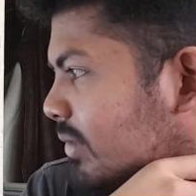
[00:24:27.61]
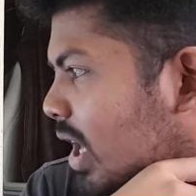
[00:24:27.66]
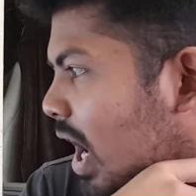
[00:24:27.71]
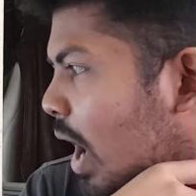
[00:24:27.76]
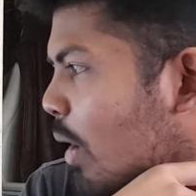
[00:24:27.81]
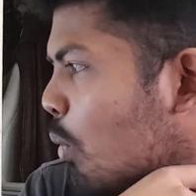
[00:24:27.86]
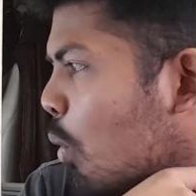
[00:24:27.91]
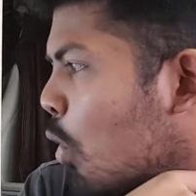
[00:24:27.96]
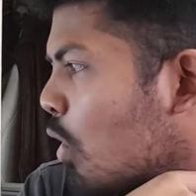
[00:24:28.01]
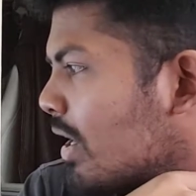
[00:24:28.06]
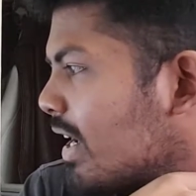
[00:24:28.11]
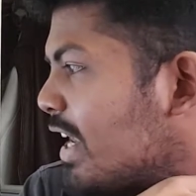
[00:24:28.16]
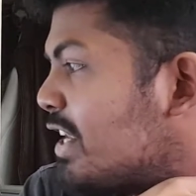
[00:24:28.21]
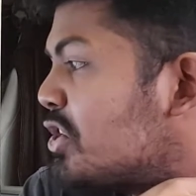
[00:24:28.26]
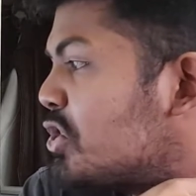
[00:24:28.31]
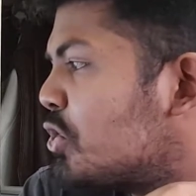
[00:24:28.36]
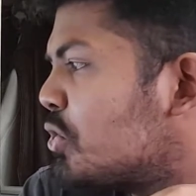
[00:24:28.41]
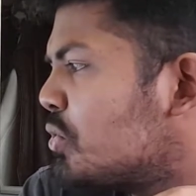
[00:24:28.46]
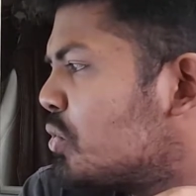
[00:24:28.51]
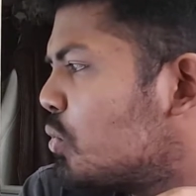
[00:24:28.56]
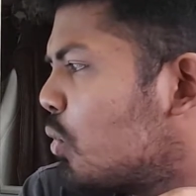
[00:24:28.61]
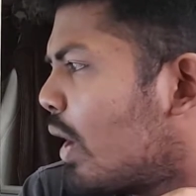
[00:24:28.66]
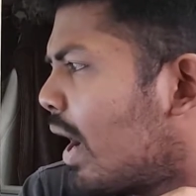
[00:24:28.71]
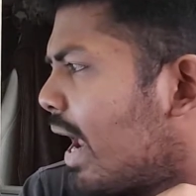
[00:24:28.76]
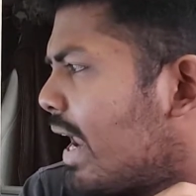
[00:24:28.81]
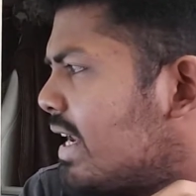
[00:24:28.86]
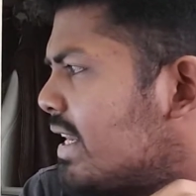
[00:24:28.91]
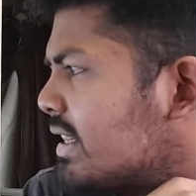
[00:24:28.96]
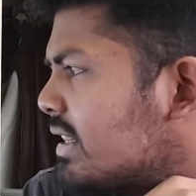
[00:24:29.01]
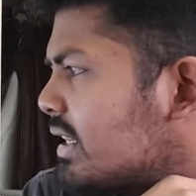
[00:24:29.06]
I won't let you do
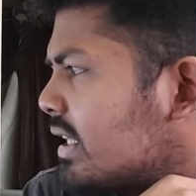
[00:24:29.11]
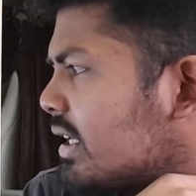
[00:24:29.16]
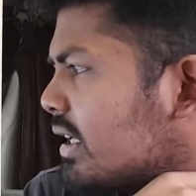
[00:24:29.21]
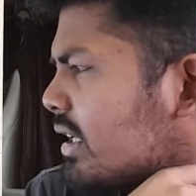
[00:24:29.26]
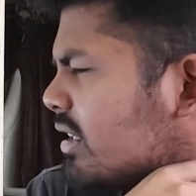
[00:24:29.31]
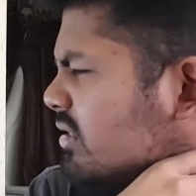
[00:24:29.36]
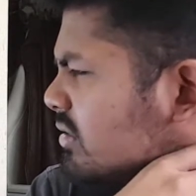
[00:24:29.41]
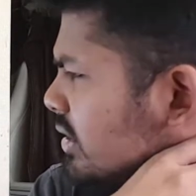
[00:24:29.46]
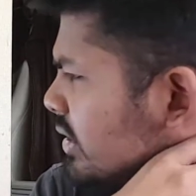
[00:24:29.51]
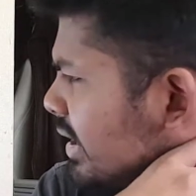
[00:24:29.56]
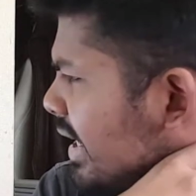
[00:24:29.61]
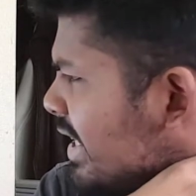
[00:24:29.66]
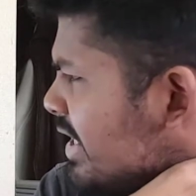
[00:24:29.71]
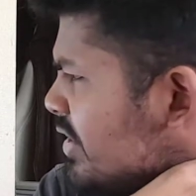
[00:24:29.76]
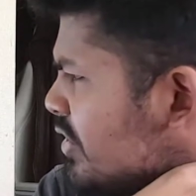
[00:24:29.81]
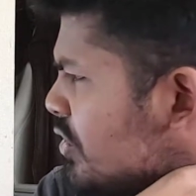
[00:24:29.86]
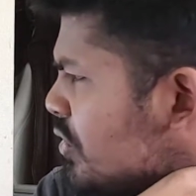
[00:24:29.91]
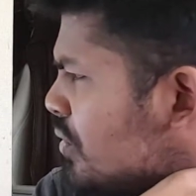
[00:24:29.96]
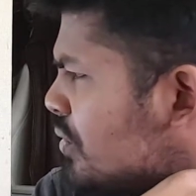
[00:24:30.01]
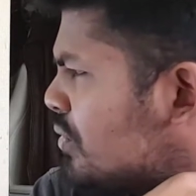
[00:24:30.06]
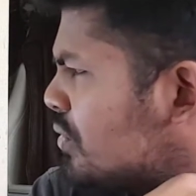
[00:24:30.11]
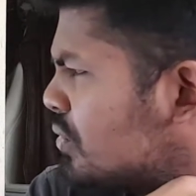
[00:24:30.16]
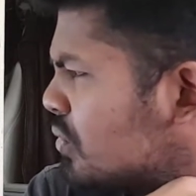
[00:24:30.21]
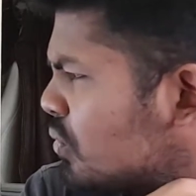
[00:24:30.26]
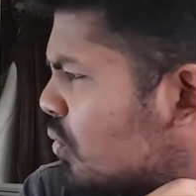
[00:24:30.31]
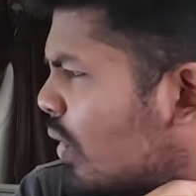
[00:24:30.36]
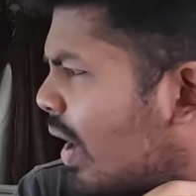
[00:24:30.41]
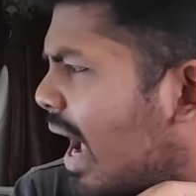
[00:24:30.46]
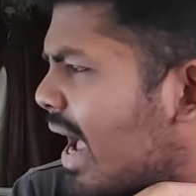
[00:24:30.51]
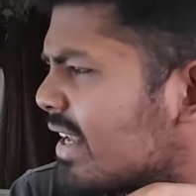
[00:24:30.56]
anything. Let you
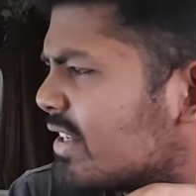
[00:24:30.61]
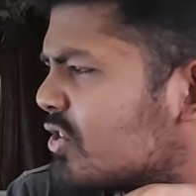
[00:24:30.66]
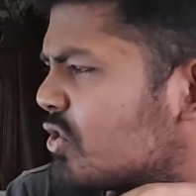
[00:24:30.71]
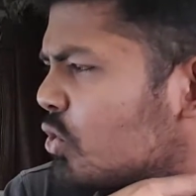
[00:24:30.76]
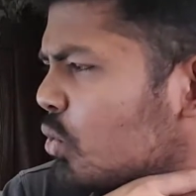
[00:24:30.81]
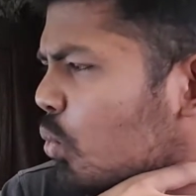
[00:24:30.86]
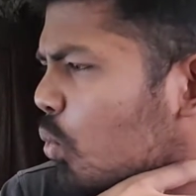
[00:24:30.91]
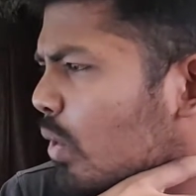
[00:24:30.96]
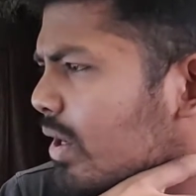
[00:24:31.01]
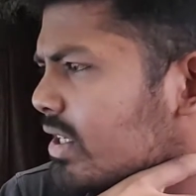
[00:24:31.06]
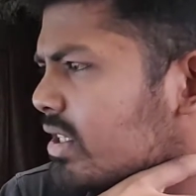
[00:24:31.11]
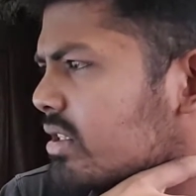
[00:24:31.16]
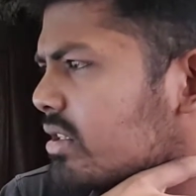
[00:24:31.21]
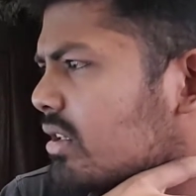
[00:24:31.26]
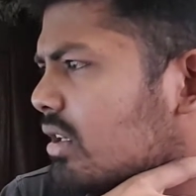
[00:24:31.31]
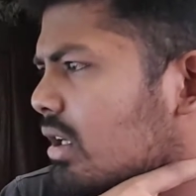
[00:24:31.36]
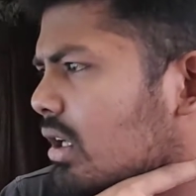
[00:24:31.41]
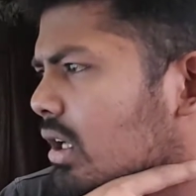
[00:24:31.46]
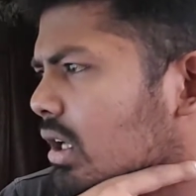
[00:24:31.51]
do as you wish.